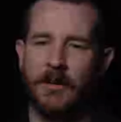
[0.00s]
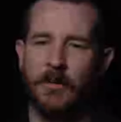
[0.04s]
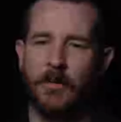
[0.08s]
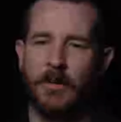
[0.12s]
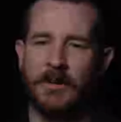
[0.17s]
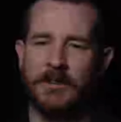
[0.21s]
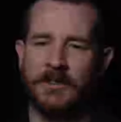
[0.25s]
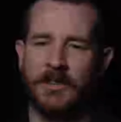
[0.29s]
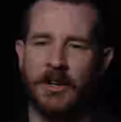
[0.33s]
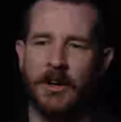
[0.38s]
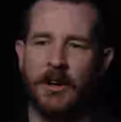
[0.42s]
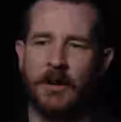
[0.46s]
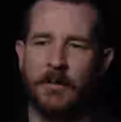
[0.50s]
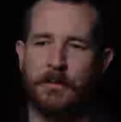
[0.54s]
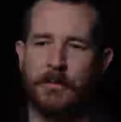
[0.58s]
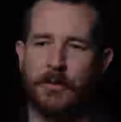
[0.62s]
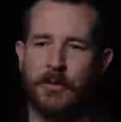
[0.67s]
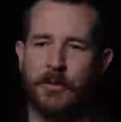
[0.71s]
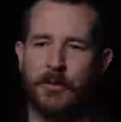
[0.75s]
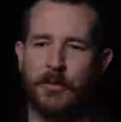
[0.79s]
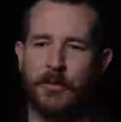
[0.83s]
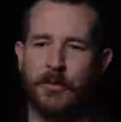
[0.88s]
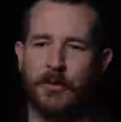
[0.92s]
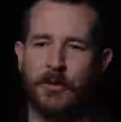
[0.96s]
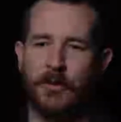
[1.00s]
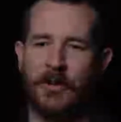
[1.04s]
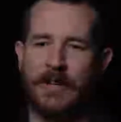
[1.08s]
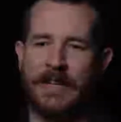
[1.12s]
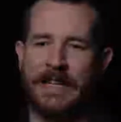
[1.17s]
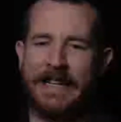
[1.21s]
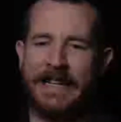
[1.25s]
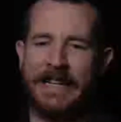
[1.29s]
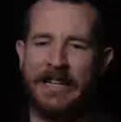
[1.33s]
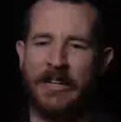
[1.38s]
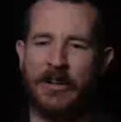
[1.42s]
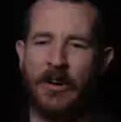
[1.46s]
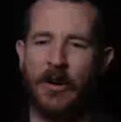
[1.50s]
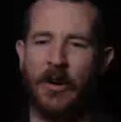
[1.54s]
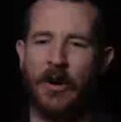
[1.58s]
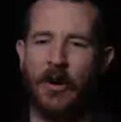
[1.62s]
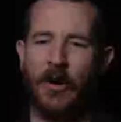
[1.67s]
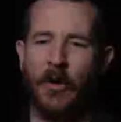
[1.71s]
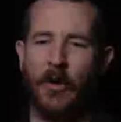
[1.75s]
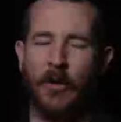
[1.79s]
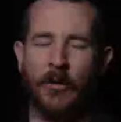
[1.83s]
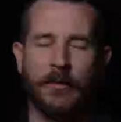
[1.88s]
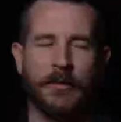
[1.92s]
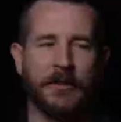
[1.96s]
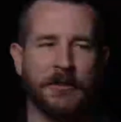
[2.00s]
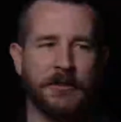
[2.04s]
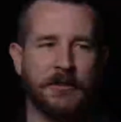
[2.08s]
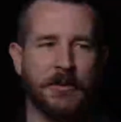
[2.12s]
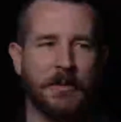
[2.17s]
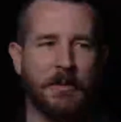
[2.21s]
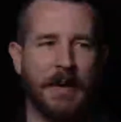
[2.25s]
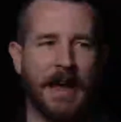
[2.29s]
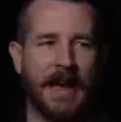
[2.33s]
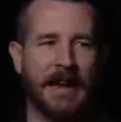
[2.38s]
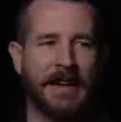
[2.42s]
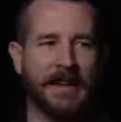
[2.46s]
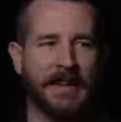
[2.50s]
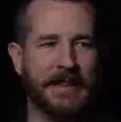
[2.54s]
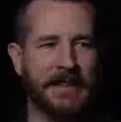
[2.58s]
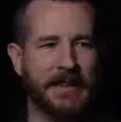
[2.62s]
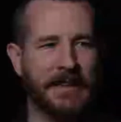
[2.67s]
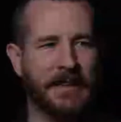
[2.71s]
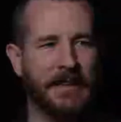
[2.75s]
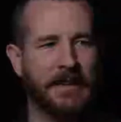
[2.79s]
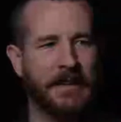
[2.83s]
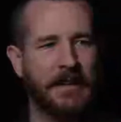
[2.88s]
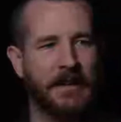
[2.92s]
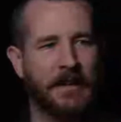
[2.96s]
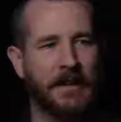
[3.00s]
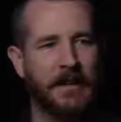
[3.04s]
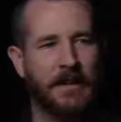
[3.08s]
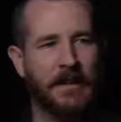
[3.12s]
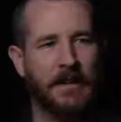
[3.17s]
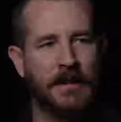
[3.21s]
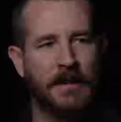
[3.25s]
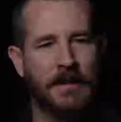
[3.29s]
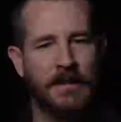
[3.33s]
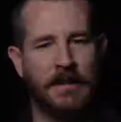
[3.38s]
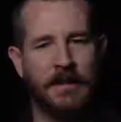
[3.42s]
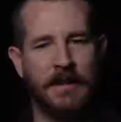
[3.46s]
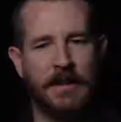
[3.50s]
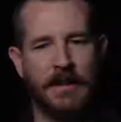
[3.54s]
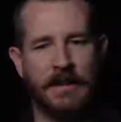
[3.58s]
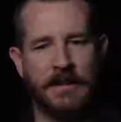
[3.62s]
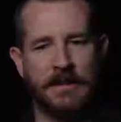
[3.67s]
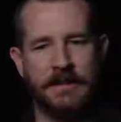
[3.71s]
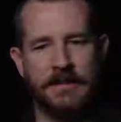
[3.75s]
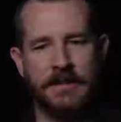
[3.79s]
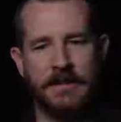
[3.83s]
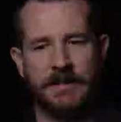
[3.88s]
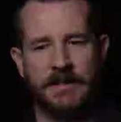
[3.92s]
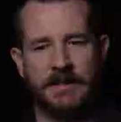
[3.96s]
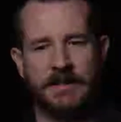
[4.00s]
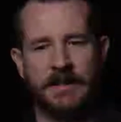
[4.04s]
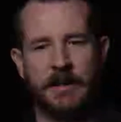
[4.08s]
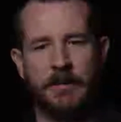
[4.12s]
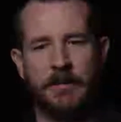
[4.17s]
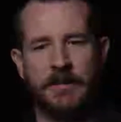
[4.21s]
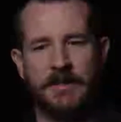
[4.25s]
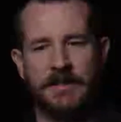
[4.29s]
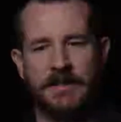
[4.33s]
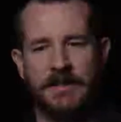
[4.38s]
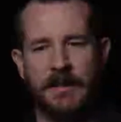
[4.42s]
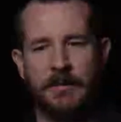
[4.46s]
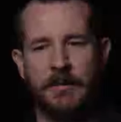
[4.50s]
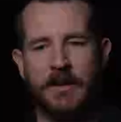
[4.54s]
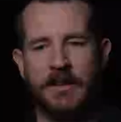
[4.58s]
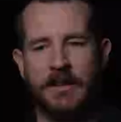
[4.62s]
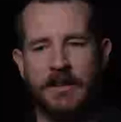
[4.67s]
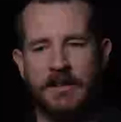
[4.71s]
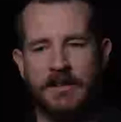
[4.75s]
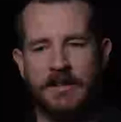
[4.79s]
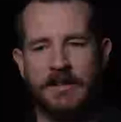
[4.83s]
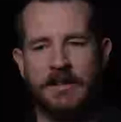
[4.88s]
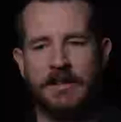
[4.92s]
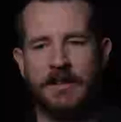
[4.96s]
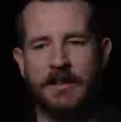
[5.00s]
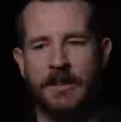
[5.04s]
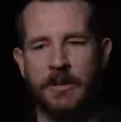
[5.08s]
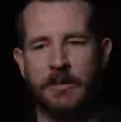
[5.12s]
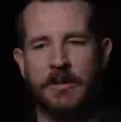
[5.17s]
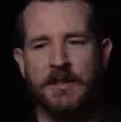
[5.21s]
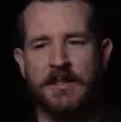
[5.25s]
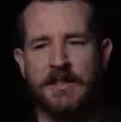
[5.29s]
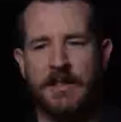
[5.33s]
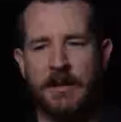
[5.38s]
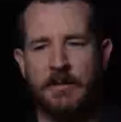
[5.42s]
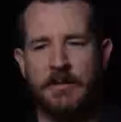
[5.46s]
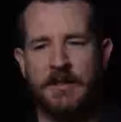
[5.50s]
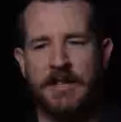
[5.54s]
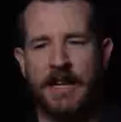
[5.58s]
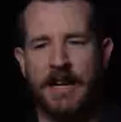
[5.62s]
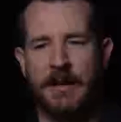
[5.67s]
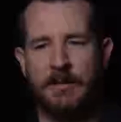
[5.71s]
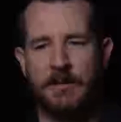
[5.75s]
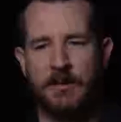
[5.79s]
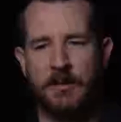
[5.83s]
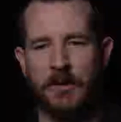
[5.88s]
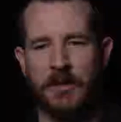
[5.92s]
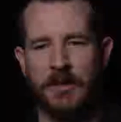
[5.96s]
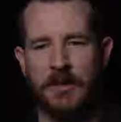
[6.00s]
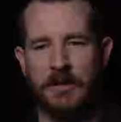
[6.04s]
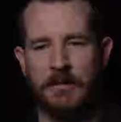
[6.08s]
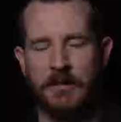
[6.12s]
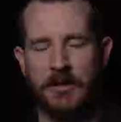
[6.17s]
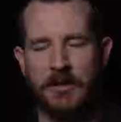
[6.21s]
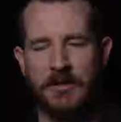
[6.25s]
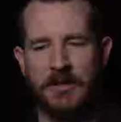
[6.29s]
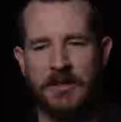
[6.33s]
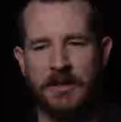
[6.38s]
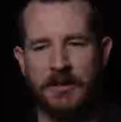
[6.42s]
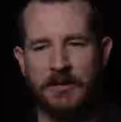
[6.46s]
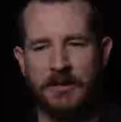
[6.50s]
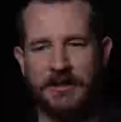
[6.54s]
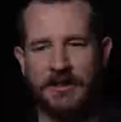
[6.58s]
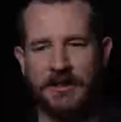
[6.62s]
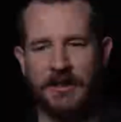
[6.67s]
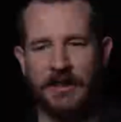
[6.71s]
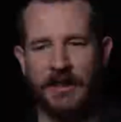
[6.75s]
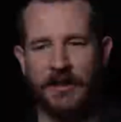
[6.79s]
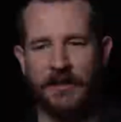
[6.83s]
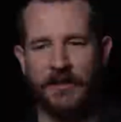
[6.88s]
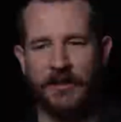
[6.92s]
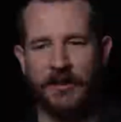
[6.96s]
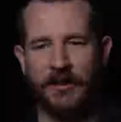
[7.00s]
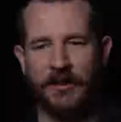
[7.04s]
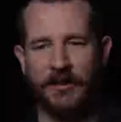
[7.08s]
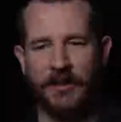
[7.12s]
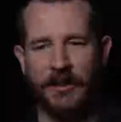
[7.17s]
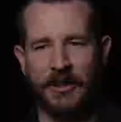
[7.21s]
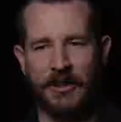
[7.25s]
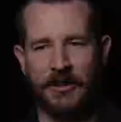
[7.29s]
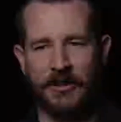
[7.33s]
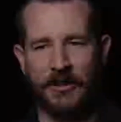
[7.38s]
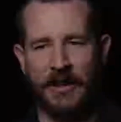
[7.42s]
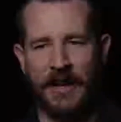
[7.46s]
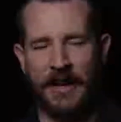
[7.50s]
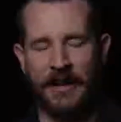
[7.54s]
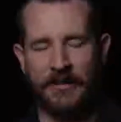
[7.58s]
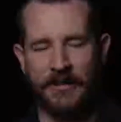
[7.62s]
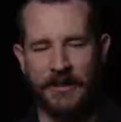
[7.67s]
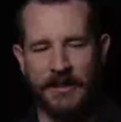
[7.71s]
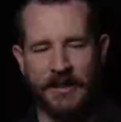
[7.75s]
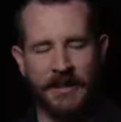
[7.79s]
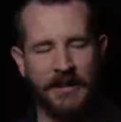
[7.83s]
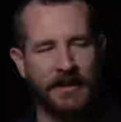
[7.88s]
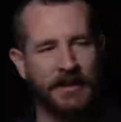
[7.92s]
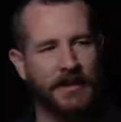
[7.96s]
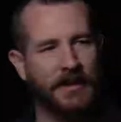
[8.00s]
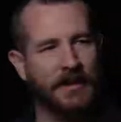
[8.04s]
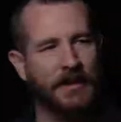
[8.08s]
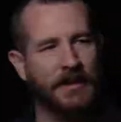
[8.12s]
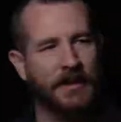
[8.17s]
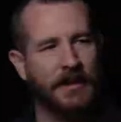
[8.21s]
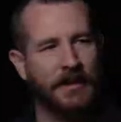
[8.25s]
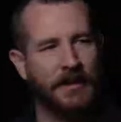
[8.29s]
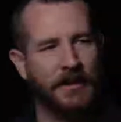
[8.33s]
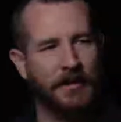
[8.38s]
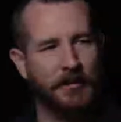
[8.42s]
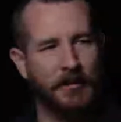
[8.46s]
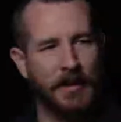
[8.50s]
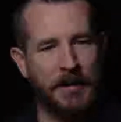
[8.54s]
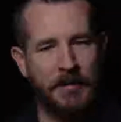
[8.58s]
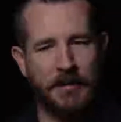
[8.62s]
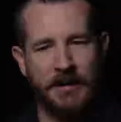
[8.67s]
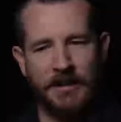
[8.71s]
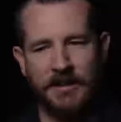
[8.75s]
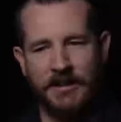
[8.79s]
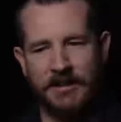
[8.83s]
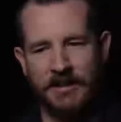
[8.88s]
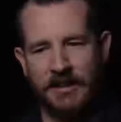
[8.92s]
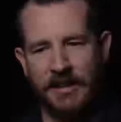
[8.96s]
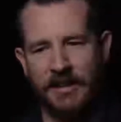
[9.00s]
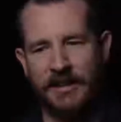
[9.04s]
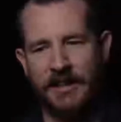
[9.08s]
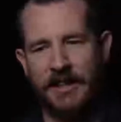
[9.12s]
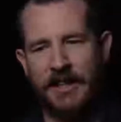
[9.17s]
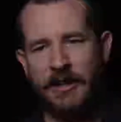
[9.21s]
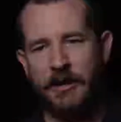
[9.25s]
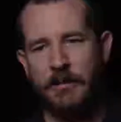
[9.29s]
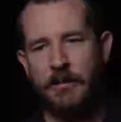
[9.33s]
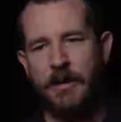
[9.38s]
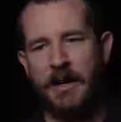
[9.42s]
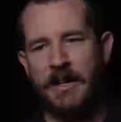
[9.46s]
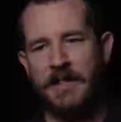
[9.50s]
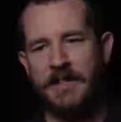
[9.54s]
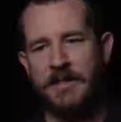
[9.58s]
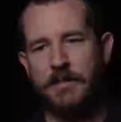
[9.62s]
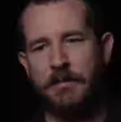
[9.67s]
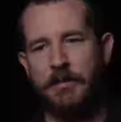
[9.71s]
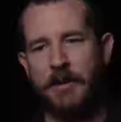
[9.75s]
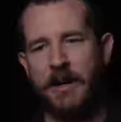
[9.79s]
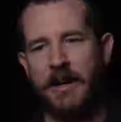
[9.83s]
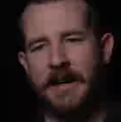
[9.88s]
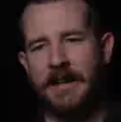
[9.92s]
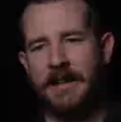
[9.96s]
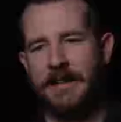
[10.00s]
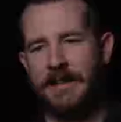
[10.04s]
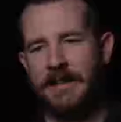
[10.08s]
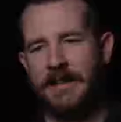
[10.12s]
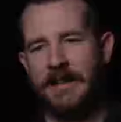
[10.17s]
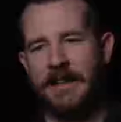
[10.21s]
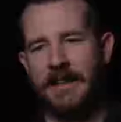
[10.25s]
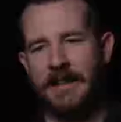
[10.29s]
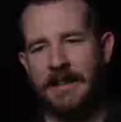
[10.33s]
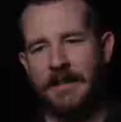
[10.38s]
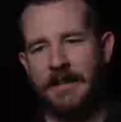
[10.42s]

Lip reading: was all pretty overdramatic. And there were some times where the music was, I felt a little heavy. Maybe just a little much, but